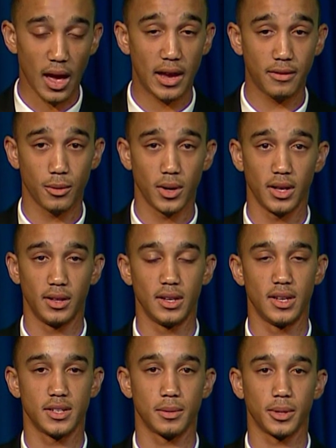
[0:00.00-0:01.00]
I even wanted the
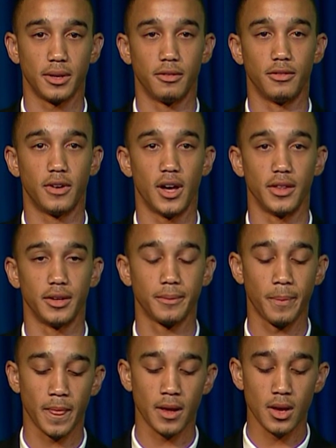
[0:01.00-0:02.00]
discipline of a father,
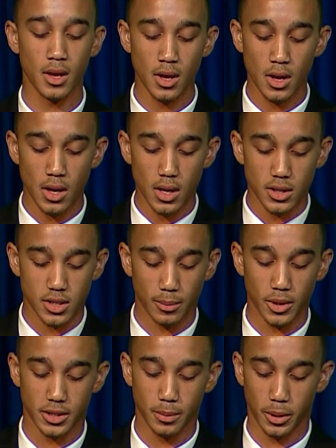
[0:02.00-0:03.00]

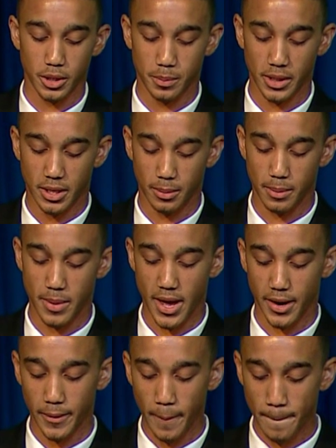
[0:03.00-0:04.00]
someone to push me to be
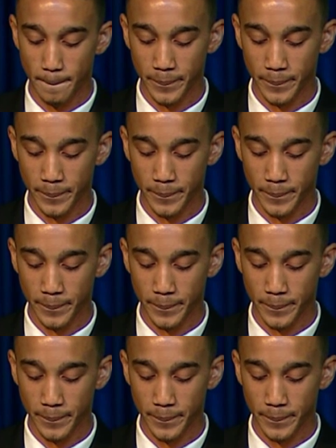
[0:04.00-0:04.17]
better.